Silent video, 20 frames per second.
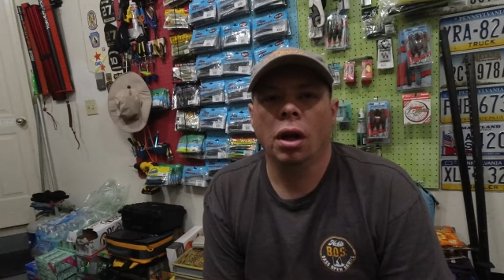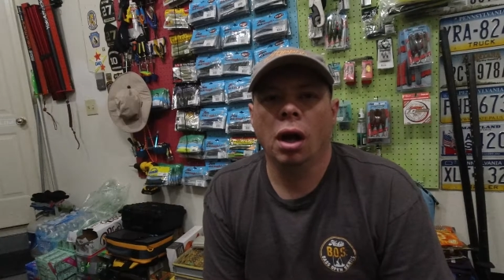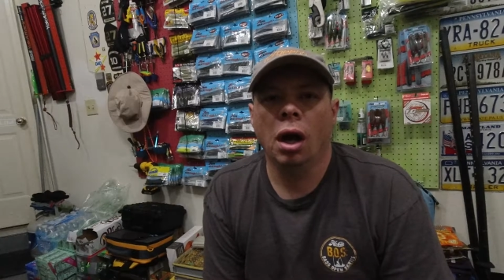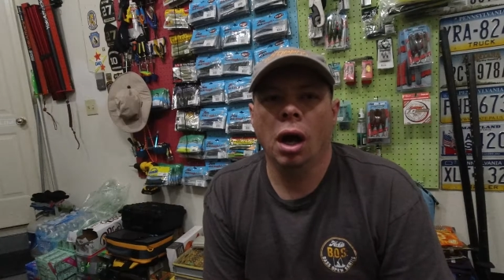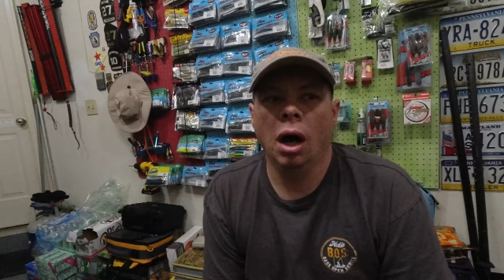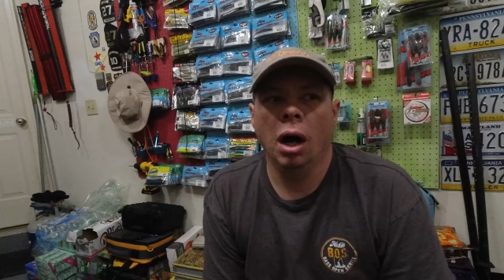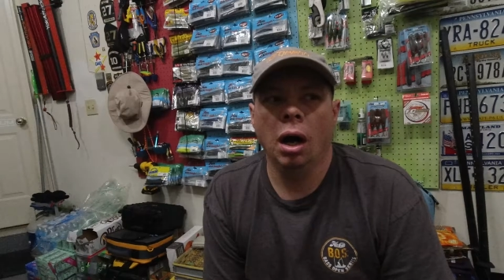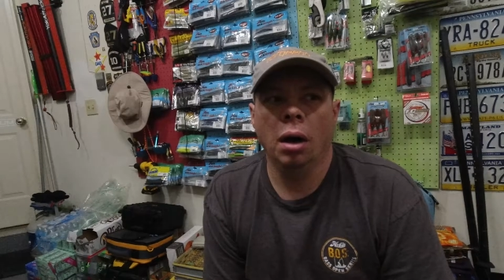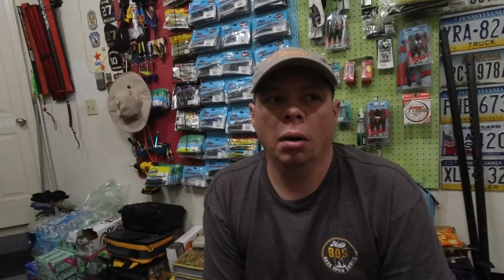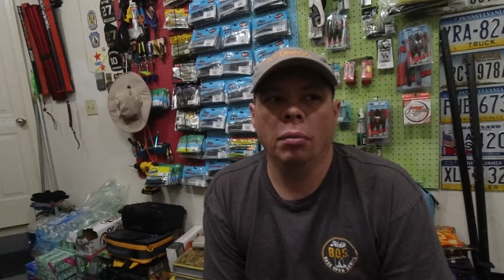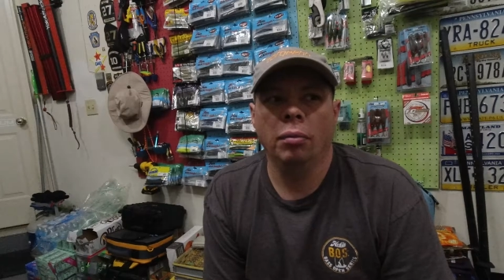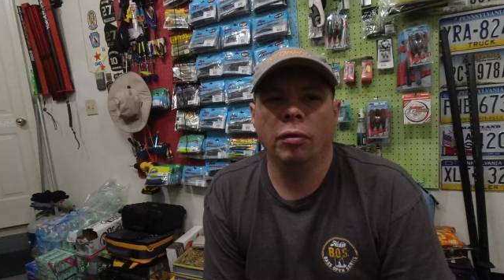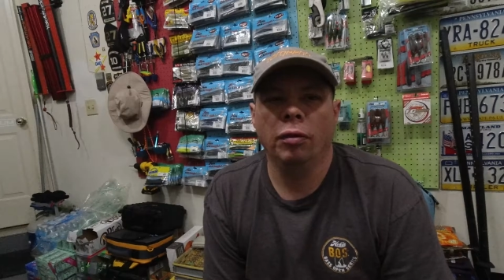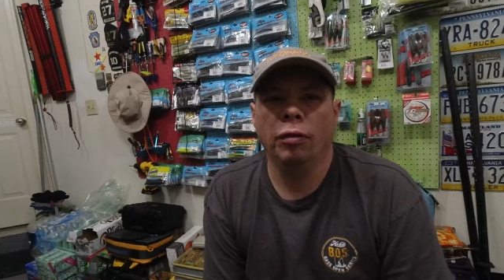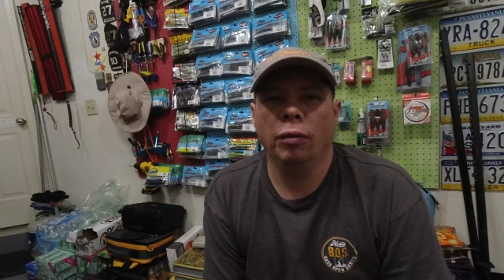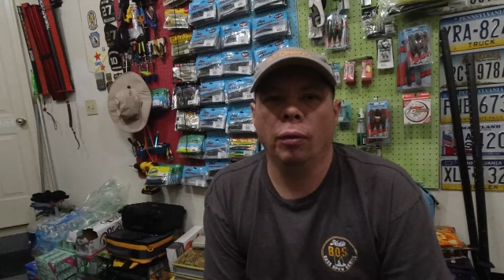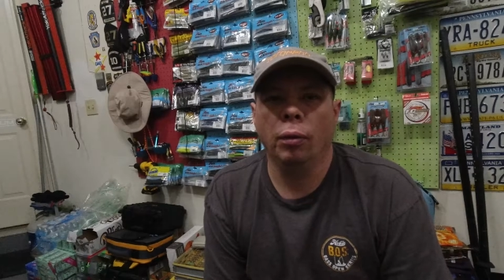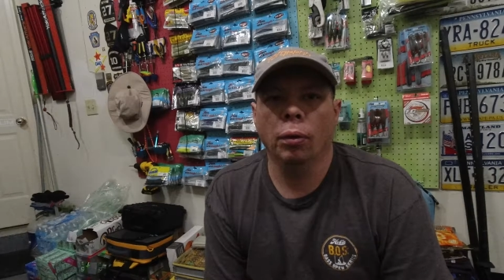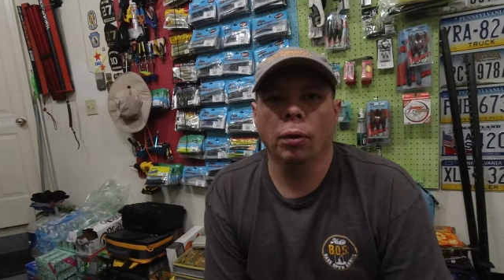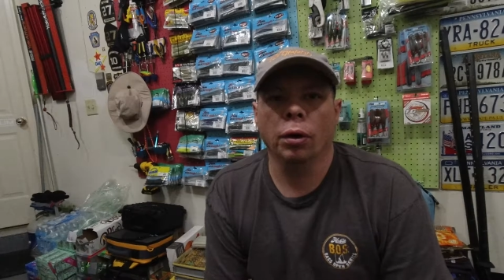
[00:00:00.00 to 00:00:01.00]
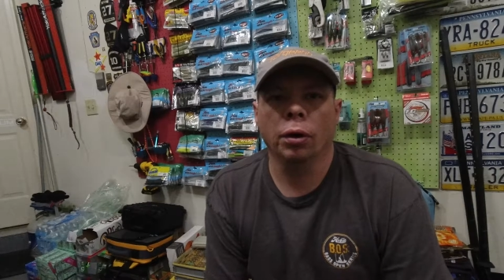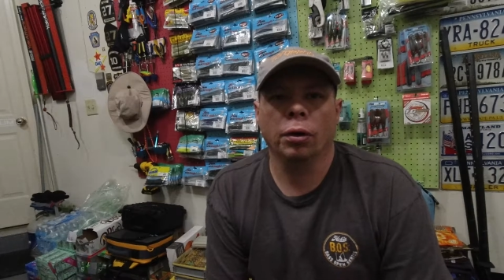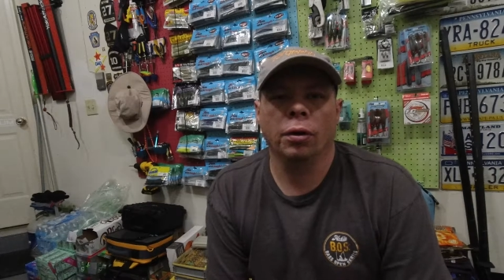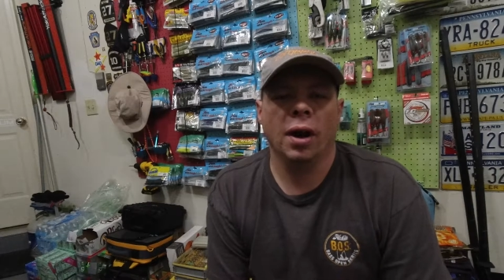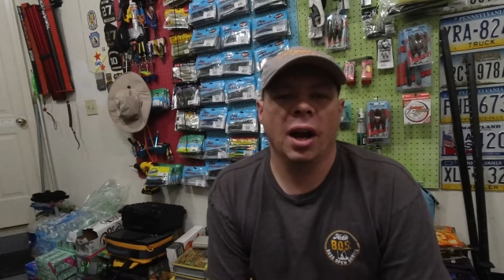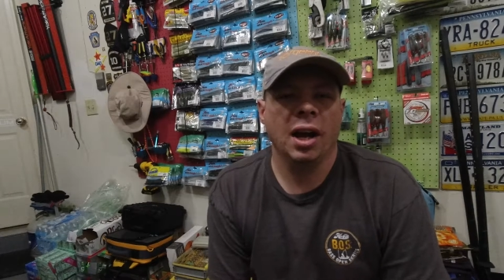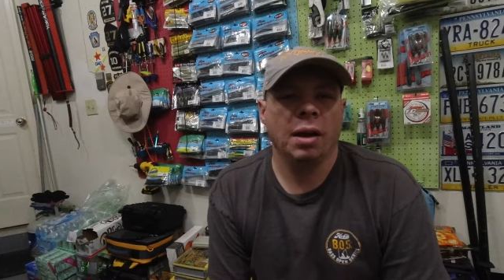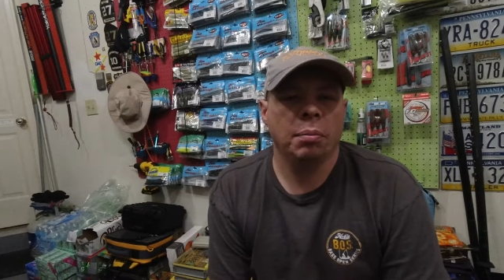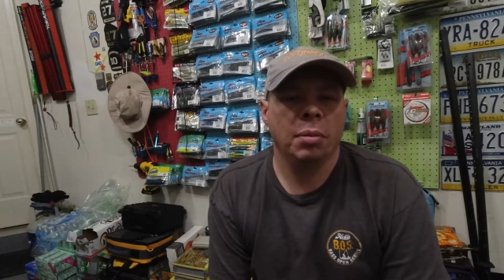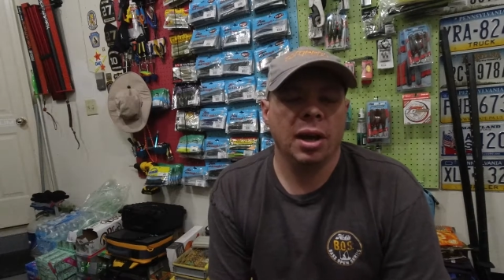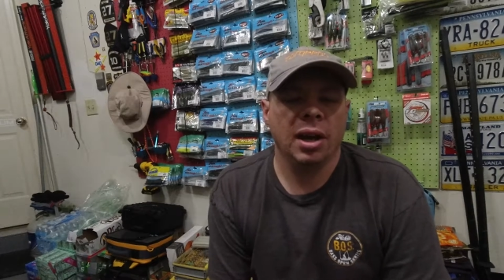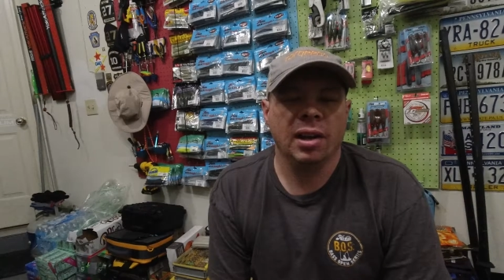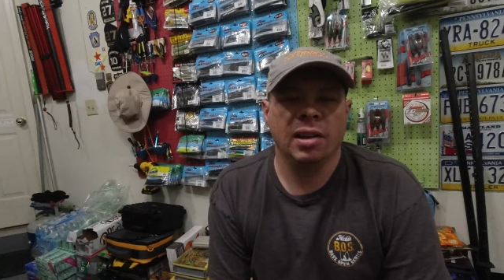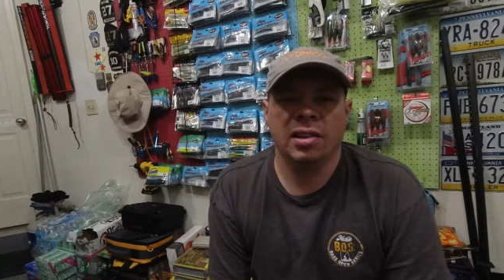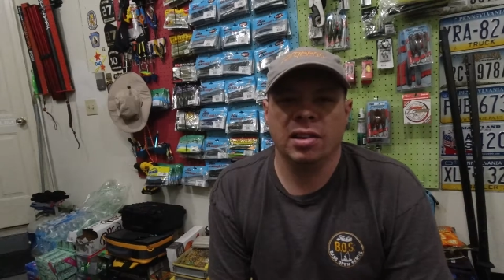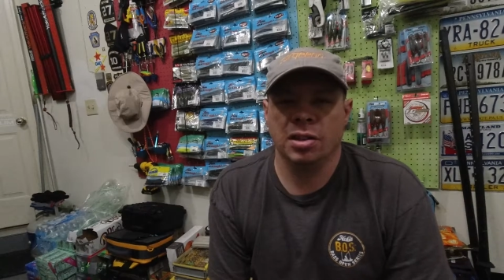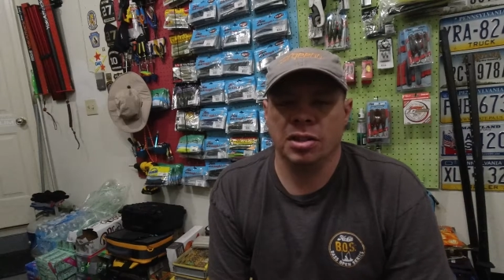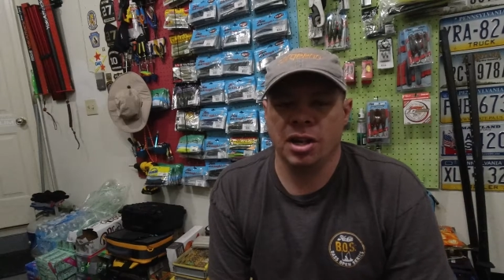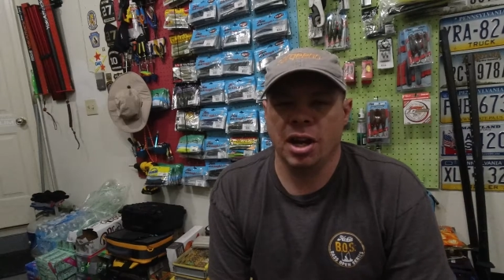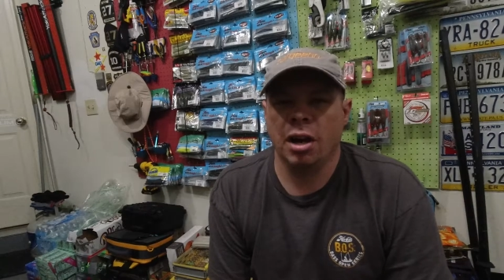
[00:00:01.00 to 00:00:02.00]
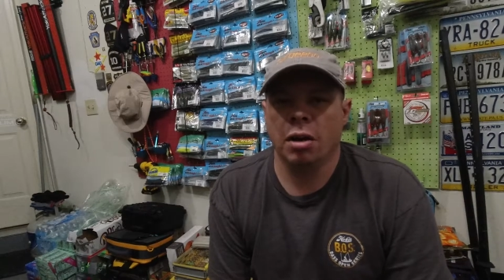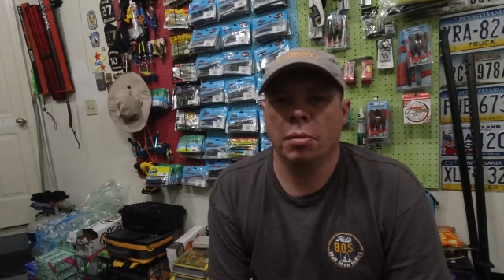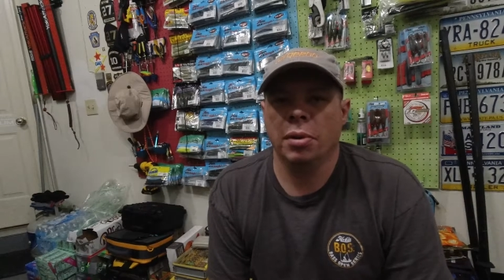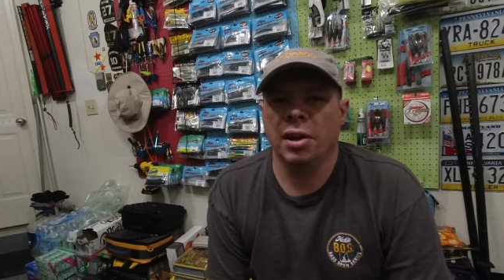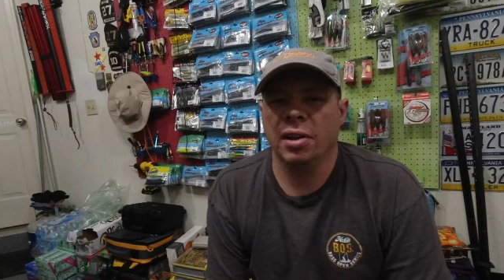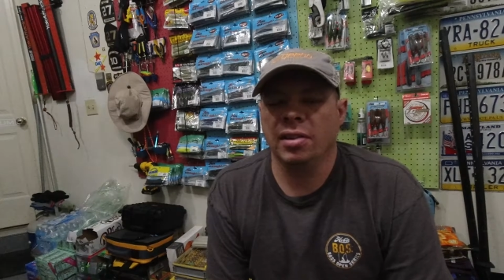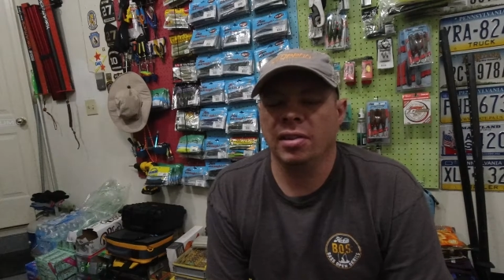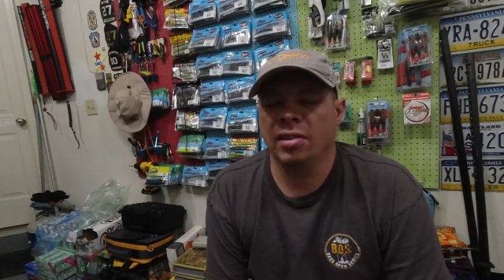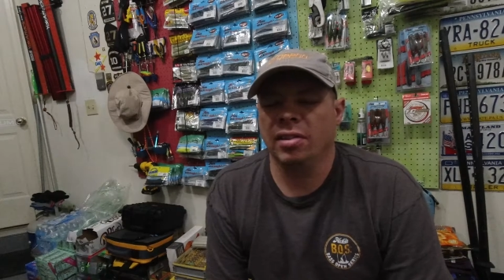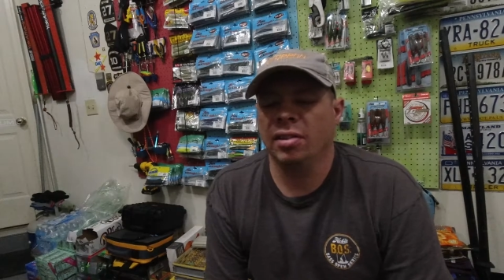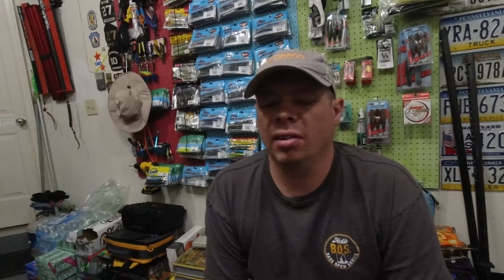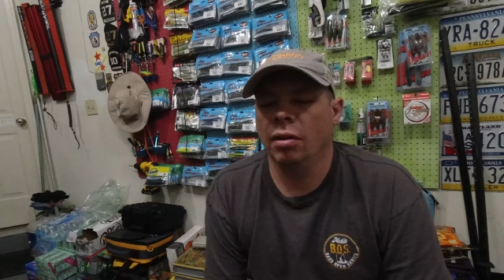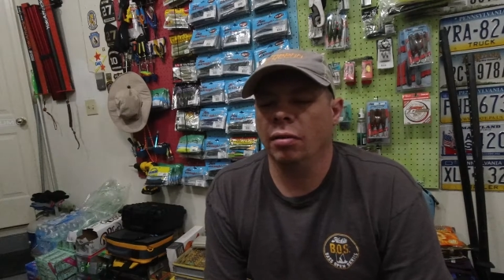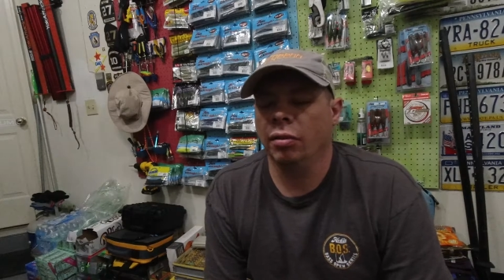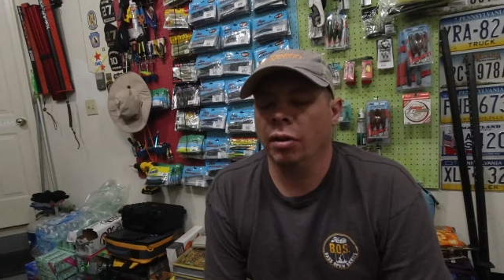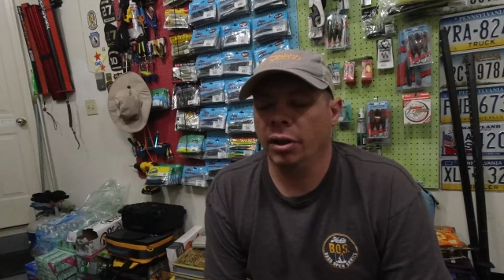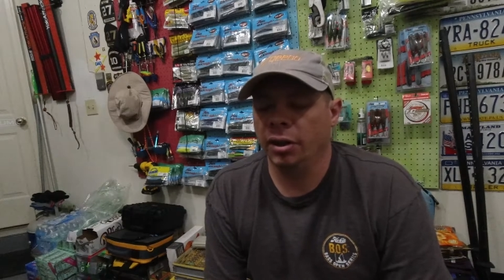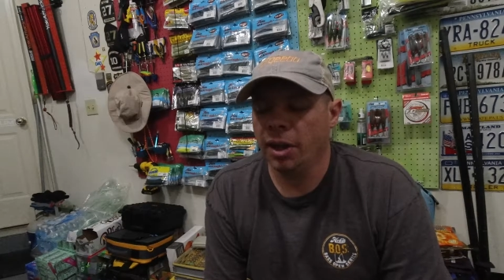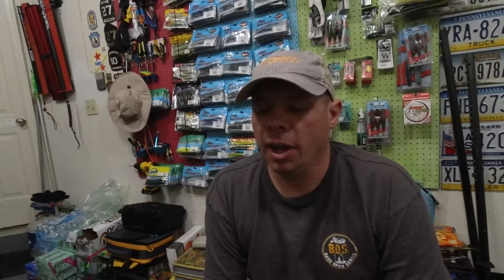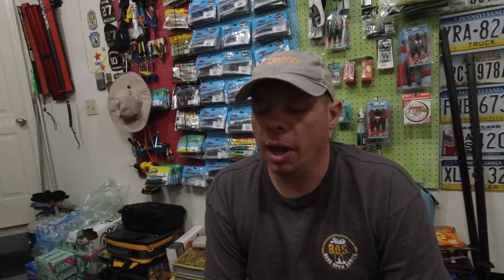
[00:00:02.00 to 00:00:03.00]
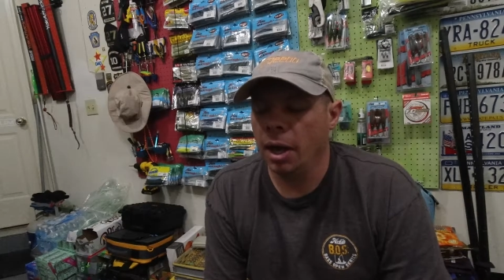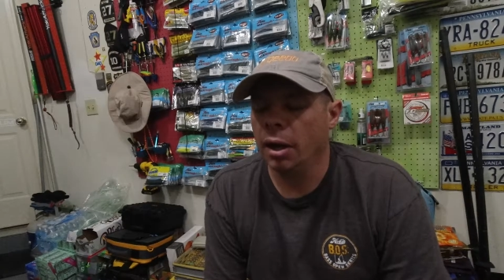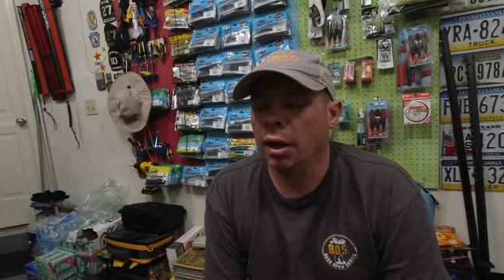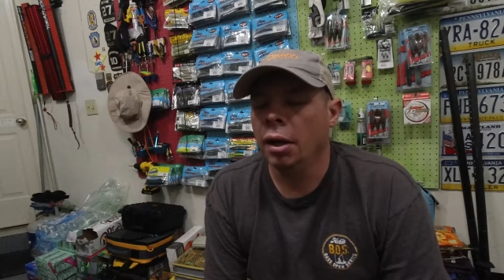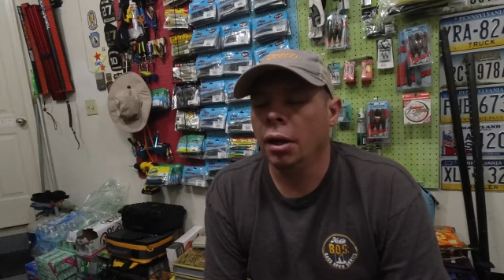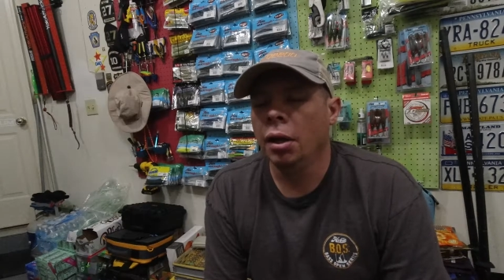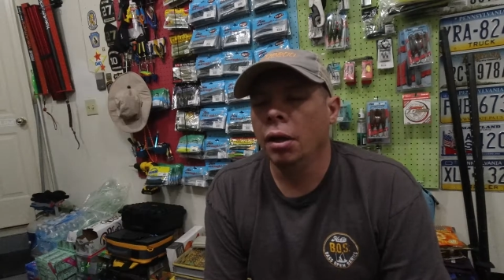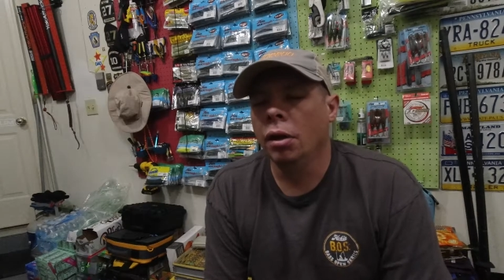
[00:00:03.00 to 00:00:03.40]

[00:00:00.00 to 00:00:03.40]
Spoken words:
for crankbaits and chatterbaits and stuff like that.